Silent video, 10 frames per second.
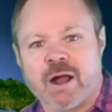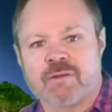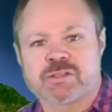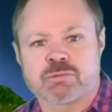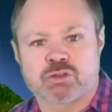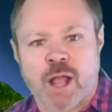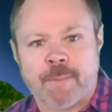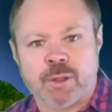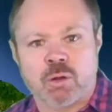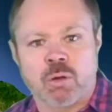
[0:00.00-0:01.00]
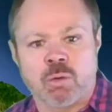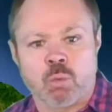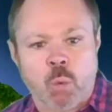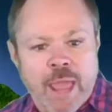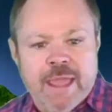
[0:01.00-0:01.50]
of some tropical
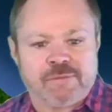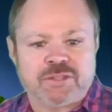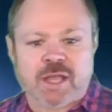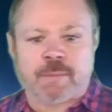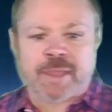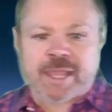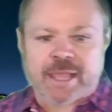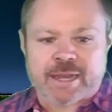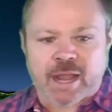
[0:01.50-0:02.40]
waves coming in.